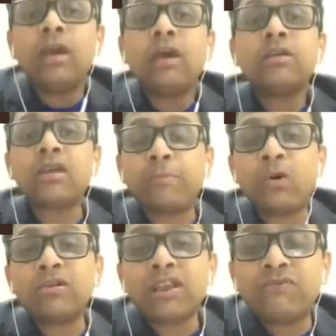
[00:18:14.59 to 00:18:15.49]

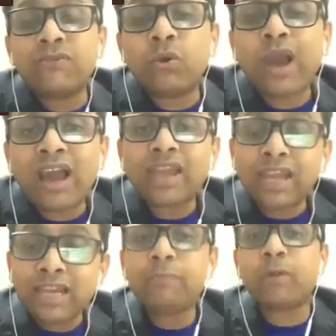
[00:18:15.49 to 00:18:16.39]
Suppose if you have
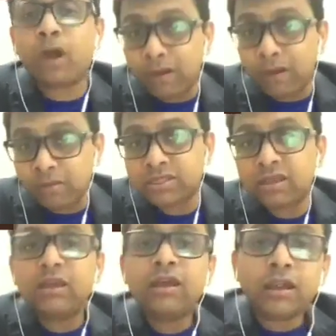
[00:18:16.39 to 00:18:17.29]
any problems
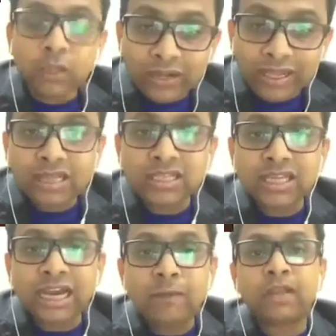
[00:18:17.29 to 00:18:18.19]
during the
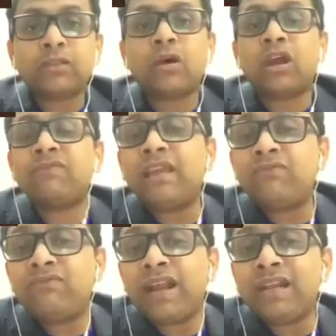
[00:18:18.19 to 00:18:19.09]
childbirth, or if the
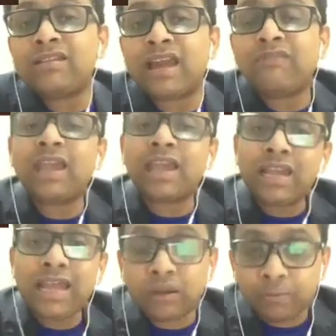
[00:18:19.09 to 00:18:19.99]
infant is having any
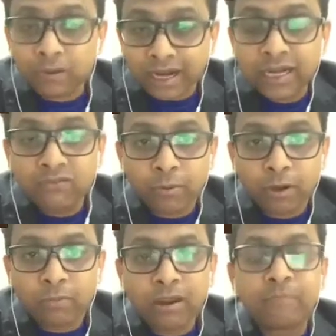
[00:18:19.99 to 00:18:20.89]
other kind of a
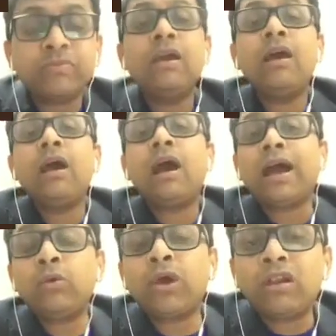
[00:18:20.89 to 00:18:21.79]
problem, I
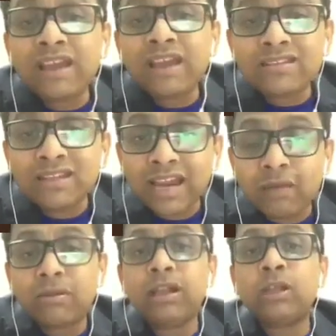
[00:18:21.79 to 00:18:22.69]
would always
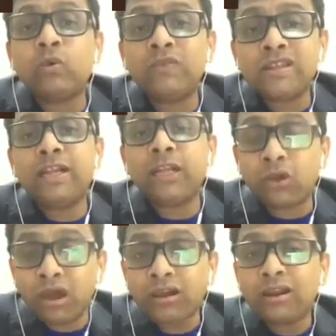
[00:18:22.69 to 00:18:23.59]
recommend to visit
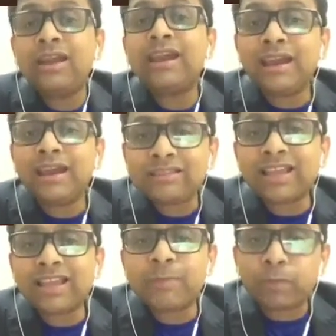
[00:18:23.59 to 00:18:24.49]
your
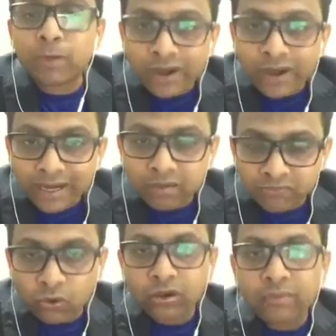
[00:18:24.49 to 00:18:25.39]
healthcare provider
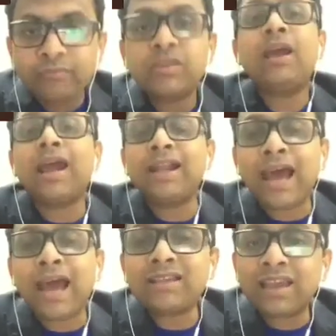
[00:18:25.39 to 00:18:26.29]
before and
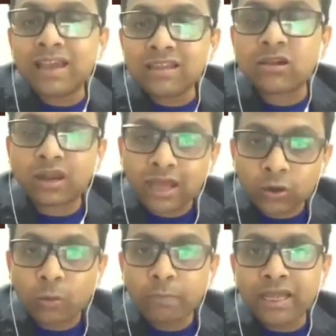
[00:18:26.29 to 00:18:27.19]
ask his or her
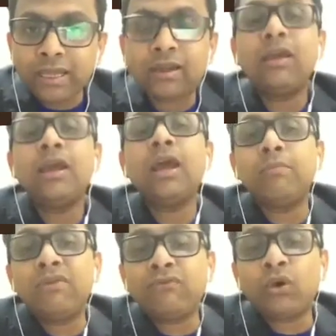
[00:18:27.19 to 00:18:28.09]
opinion
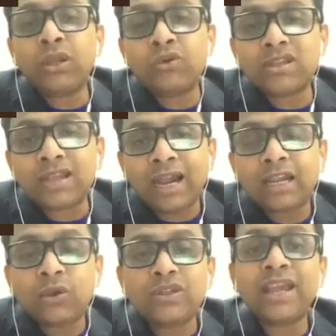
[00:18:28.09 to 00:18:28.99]
before you start
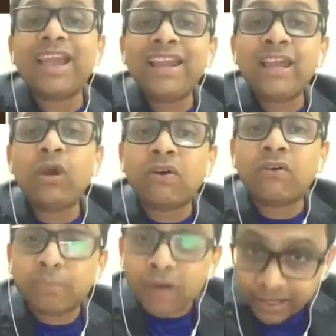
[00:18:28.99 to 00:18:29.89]
using any of
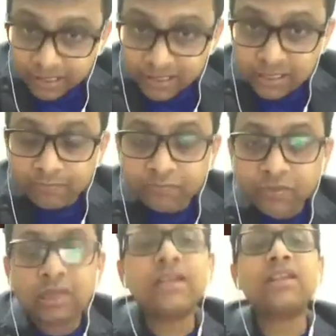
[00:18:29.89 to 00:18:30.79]
our products.
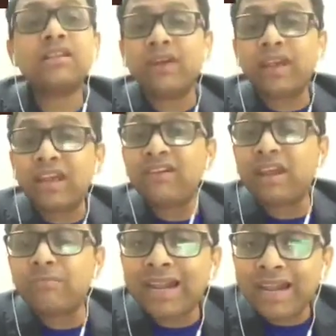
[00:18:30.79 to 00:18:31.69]
This is a very, very
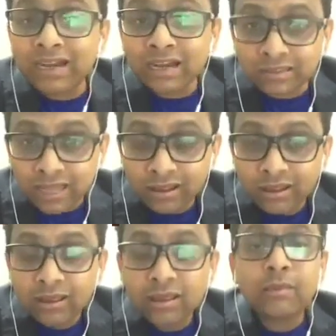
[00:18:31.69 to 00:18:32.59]
mandatory thing,
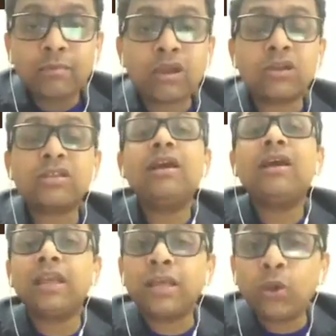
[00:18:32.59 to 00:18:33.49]
because
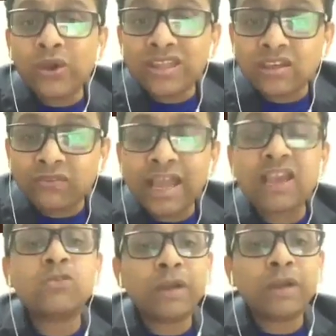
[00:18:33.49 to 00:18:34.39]
the US FDA
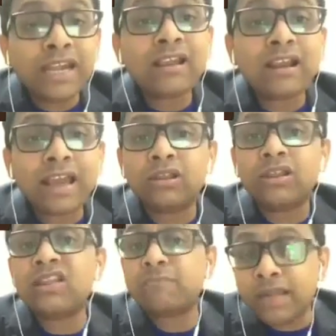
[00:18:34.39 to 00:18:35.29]
is pretty clear on
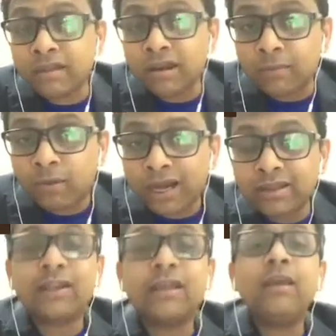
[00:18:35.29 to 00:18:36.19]
this particular point
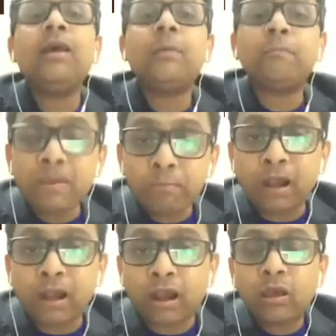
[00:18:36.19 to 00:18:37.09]
that
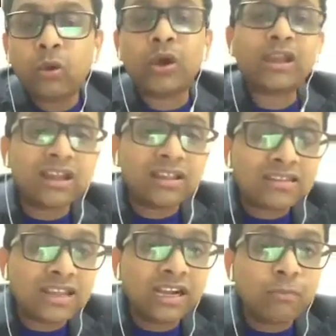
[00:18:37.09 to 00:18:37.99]
people who are
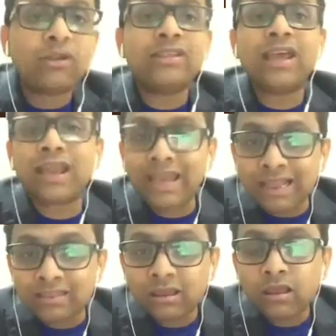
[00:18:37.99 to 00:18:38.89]
concerned about their
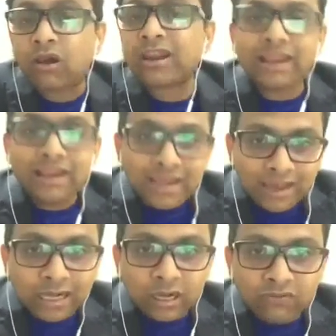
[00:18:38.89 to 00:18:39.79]
health or any
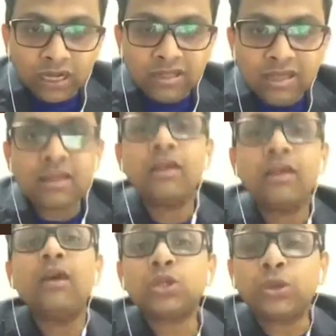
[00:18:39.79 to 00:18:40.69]
kind of a disease
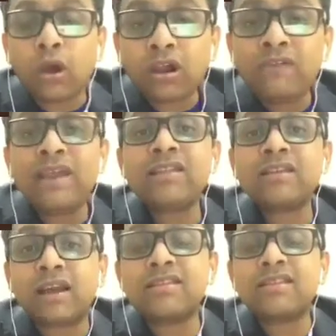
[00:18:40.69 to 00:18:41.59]
should always
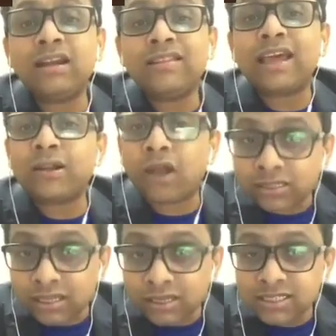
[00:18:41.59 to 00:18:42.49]
consult their
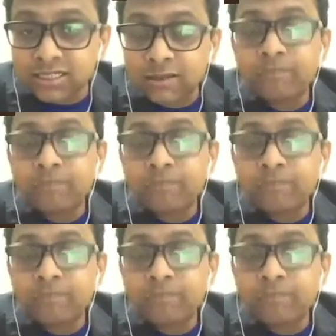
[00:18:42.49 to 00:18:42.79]
doctors